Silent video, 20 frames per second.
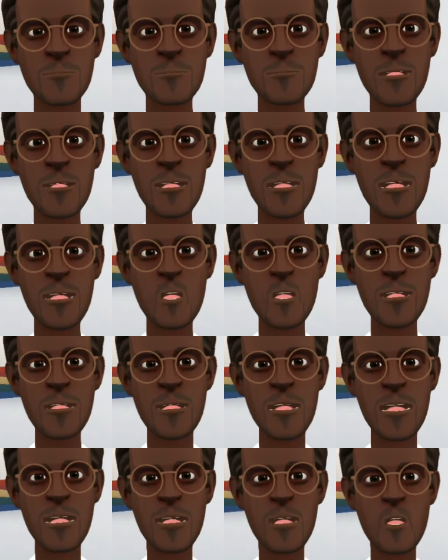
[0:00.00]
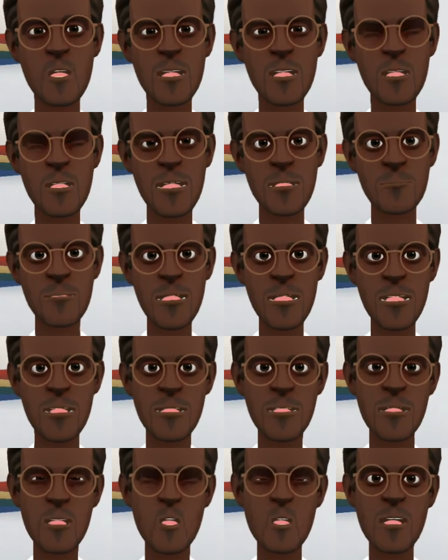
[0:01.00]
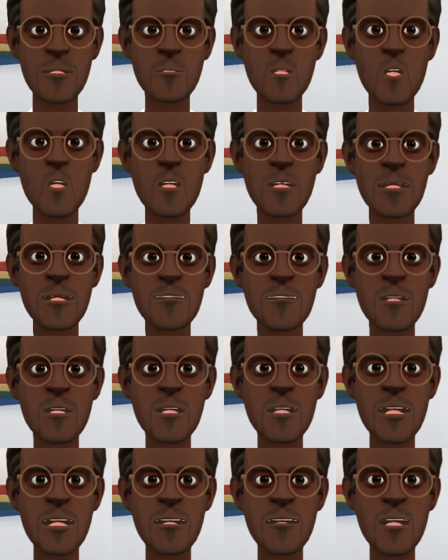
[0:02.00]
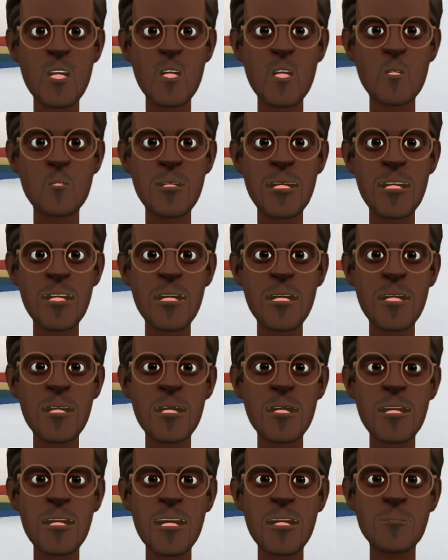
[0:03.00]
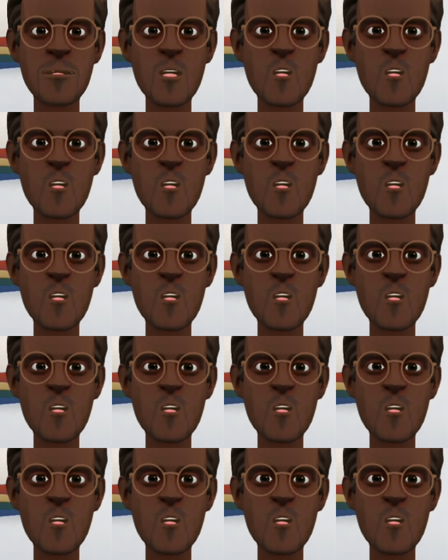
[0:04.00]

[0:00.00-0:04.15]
That is why it is worth keeping an eye on the model and version of your operating system